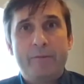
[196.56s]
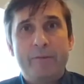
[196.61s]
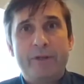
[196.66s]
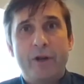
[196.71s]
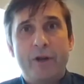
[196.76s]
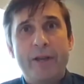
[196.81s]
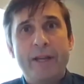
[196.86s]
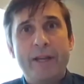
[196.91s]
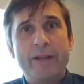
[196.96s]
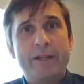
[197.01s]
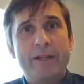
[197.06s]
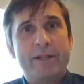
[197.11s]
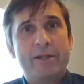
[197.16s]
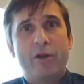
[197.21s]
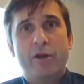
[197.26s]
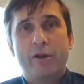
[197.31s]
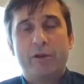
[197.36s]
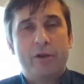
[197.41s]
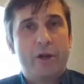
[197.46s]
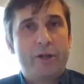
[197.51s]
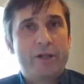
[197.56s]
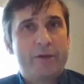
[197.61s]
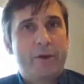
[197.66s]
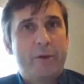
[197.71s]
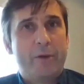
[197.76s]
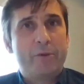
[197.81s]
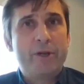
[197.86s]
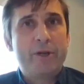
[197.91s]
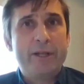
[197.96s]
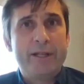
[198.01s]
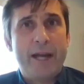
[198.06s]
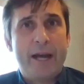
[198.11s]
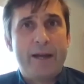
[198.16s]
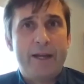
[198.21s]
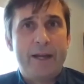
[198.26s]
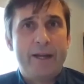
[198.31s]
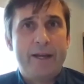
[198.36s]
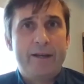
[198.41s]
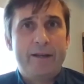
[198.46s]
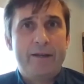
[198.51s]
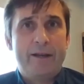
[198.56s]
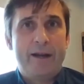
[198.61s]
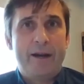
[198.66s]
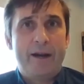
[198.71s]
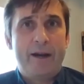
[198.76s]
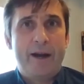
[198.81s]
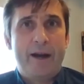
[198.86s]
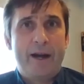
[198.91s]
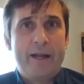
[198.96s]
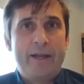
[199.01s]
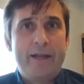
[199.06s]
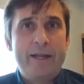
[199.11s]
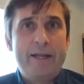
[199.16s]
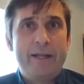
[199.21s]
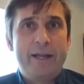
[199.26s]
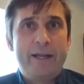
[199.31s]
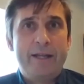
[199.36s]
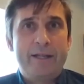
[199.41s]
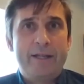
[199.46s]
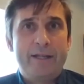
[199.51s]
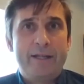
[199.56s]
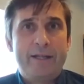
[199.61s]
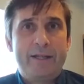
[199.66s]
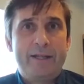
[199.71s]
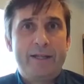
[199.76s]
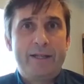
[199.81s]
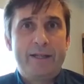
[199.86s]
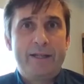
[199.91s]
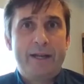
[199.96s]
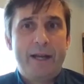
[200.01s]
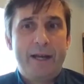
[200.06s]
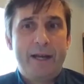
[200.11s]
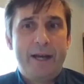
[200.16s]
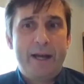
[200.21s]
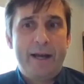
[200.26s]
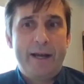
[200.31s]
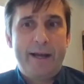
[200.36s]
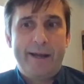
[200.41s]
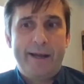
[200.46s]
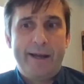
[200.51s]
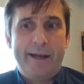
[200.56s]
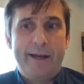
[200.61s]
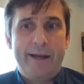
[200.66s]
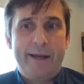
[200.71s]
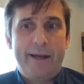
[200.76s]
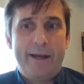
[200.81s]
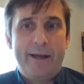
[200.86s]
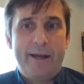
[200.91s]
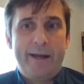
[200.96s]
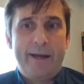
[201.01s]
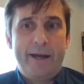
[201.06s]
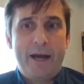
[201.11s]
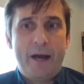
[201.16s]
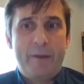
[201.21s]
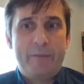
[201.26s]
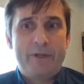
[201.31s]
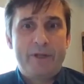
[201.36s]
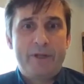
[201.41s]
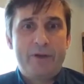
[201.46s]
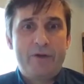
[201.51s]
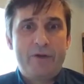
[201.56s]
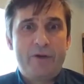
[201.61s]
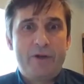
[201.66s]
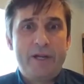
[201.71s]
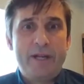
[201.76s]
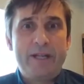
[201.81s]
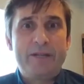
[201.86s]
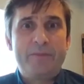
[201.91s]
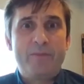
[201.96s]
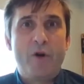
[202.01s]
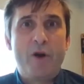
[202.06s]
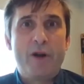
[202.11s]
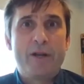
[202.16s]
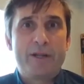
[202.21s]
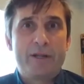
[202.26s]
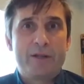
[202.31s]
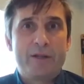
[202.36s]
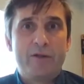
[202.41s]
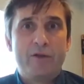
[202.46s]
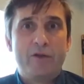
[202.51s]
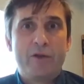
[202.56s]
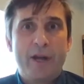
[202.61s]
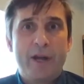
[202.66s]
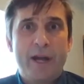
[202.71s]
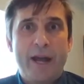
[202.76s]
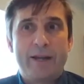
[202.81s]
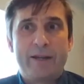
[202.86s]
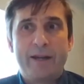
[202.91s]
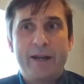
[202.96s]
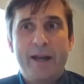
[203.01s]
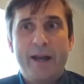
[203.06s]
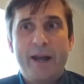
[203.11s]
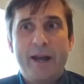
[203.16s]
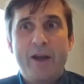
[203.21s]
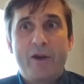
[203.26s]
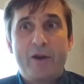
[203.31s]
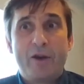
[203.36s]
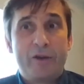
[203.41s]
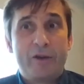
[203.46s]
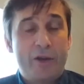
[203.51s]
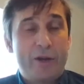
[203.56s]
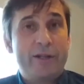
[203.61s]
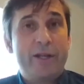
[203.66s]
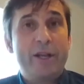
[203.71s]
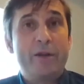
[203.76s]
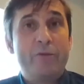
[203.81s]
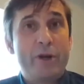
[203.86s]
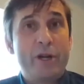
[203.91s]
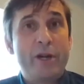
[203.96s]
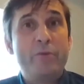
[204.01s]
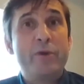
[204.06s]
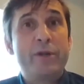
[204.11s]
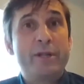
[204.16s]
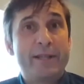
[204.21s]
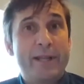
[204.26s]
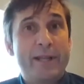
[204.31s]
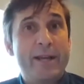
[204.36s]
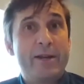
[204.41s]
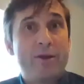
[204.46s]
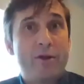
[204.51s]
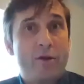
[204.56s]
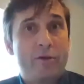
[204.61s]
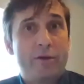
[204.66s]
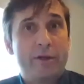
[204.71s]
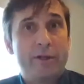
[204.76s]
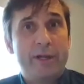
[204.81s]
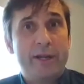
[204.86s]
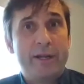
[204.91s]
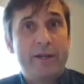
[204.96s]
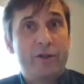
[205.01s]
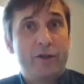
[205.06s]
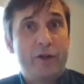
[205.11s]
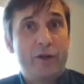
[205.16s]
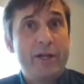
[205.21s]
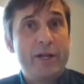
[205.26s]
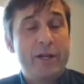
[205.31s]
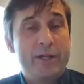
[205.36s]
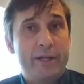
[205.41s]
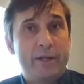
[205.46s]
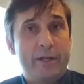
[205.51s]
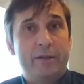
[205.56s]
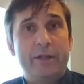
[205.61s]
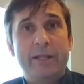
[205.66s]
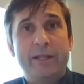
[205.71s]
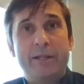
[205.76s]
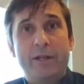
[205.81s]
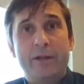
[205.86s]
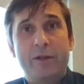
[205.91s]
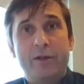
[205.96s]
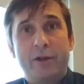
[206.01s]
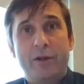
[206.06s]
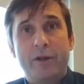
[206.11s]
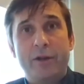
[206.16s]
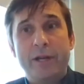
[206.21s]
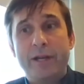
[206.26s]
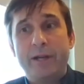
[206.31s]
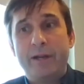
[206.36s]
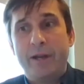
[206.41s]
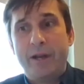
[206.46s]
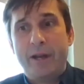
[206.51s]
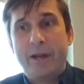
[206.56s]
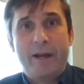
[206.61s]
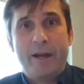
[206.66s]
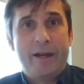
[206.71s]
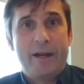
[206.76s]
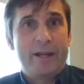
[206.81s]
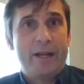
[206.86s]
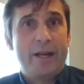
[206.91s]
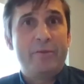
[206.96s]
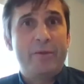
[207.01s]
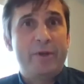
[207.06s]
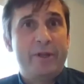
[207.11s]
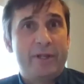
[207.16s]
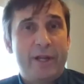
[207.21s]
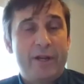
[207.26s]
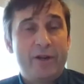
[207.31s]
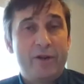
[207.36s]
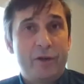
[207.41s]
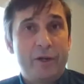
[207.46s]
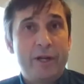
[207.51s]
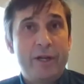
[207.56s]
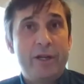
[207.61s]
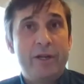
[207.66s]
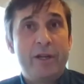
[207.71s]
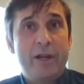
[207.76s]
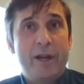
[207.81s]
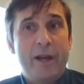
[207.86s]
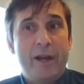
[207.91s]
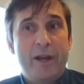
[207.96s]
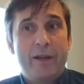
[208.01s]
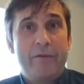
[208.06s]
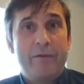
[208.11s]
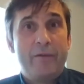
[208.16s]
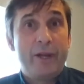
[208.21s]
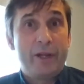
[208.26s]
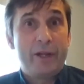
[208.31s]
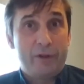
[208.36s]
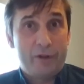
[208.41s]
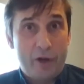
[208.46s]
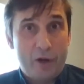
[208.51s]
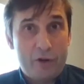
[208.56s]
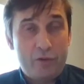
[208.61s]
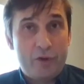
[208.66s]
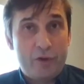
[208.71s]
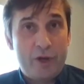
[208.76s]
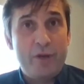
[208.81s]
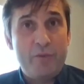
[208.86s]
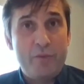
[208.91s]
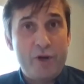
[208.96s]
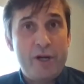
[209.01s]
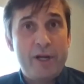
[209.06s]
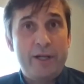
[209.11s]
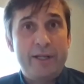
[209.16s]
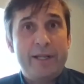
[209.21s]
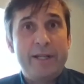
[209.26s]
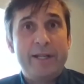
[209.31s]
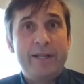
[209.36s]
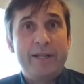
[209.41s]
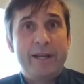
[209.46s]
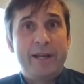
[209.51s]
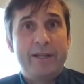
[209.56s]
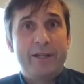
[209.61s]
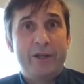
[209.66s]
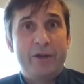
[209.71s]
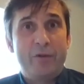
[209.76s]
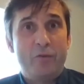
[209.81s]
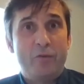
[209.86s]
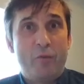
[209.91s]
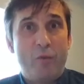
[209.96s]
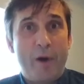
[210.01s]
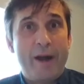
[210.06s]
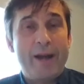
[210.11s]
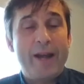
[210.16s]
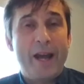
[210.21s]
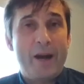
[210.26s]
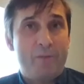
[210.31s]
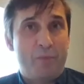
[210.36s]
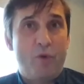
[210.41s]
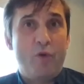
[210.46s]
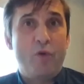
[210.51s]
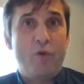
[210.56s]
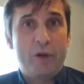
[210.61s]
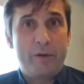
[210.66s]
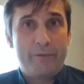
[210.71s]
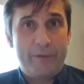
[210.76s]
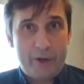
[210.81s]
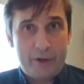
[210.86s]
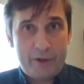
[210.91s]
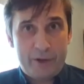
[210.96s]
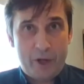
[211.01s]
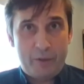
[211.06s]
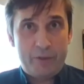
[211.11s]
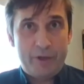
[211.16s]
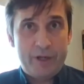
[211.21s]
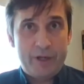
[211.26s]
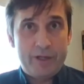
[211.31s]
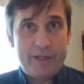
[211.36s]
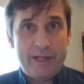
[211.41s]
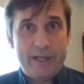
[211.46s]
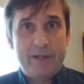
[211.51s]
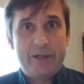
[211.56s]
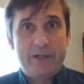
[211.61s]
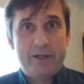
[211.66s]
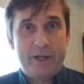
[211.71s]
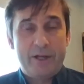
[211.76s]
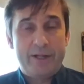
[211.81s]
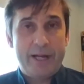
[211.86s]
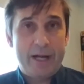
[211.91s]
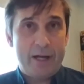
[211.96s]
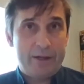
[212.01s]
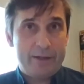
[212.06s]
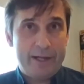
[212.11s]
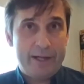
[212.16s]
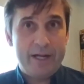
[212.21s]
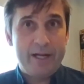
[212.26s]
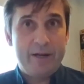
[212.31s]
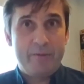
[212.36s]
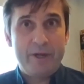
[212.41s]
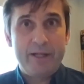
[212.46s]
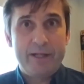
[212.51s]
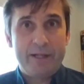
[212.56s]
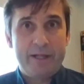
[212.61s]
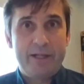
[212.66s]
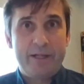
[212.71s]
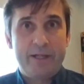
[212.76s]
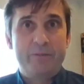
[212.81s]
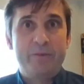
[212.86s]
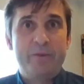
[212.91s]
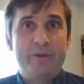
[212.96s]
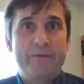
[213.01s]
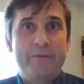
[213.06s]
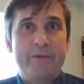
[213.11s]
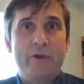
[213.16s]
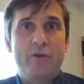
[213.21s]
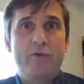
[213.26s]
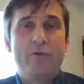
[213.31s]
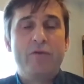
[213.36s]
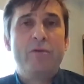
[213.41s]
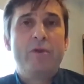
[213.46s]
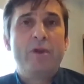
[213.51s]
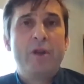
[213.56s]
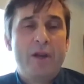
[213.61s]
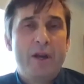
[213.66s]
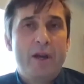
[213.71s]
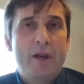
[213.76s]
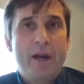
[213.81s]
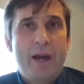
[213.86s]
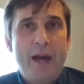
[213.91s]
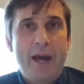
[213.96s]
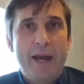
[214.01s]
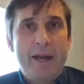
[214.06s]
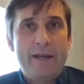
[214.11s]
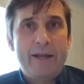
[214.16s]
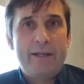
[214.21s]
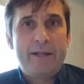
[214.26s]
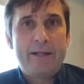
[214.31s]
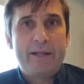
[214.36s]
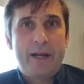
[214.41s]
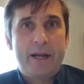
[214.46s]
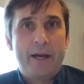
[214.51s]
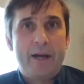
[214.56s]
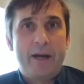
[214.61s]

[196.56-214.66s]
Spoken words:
So I think there's lots of options out there. I think it's up to each mine to look at closely working with stakeholders, including utilities, including governments, including the local community, to weigh up all of those options in totality in a big systems view, and